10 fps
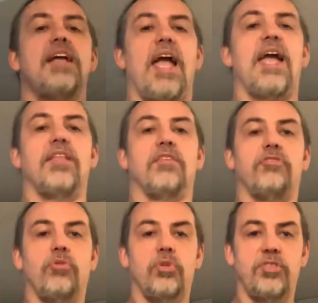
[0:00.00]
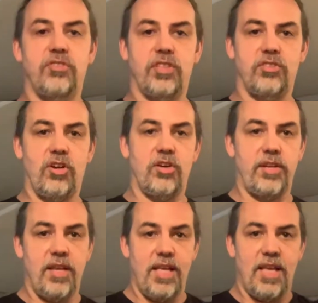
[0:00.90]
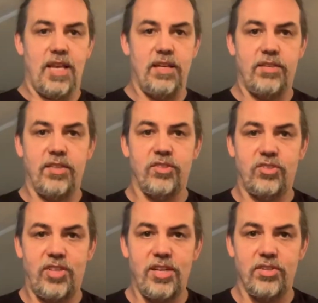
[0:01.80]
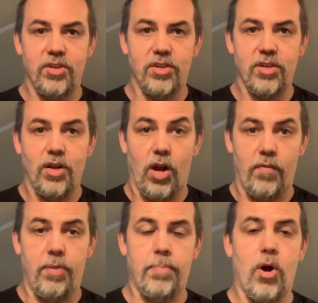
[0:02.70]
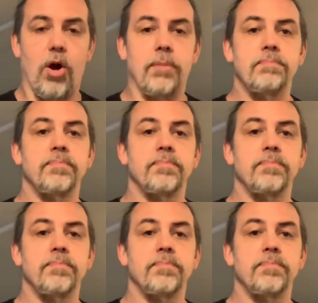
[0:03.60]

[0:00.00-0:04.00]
and the force is exerted into the center of the bar.